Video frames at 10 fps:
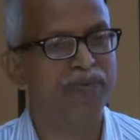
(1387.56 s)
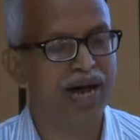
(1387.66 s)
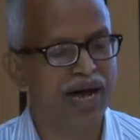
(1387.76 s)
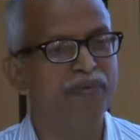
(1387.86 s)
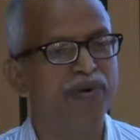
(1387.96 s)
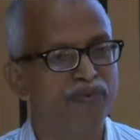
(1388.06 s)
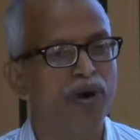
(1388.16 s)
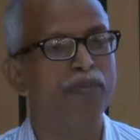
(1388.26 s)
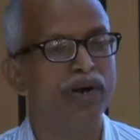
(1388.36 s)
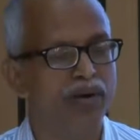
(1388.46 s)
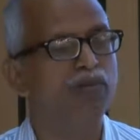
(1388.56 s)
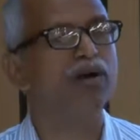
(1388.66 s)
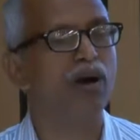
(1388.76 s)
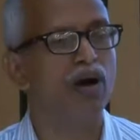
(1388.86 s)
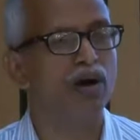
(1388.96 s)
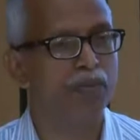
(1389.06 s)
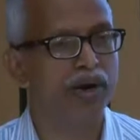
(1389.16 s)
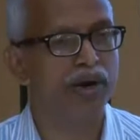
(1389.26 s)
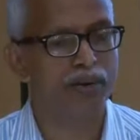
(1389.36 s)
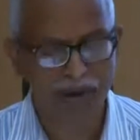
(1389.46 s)
time if you operate longer
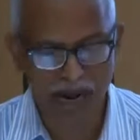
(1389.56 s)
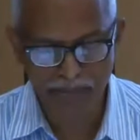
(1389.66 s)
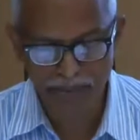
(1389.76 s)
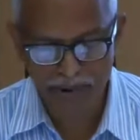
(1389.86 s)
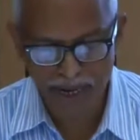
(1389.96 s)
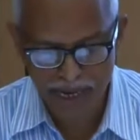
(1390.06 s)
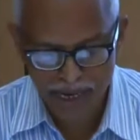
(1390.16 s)
period of time okay